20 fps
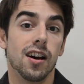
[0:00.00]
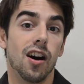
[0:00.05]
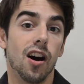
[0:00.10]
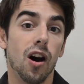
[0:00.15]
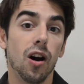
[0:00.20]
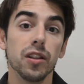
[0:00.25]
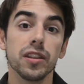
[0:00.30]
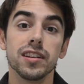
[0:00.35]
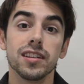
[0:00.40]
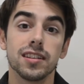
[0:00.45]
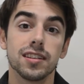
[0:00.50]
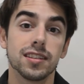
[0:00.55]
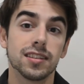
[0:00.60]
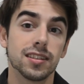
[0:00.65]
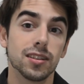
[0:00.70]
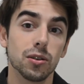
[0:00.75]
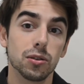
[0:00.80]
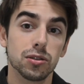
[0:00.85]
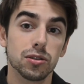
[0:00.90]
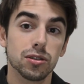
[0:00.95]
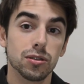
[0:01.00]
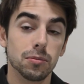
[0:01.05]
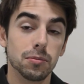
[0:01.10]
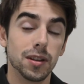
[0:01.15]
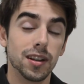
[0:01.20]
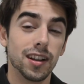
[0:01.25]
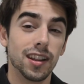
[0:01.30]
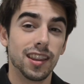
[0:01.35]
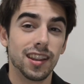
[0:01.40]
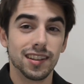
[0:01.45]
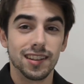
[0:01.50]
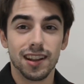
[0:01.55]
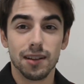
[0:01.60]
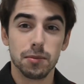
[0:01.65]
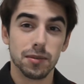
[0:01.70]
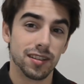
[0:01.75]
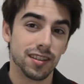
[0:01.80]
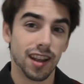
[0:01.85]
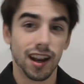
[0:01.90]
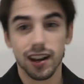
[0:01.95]
all these social media things I've
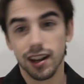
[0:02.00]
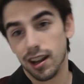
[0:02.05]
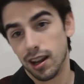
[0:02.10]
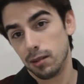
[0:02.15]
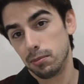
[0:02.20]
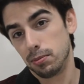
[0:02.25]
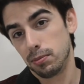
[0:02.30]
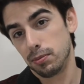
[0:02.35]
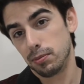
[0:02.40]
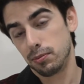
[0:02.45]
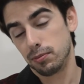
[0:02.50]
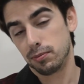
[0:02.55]
been setting up,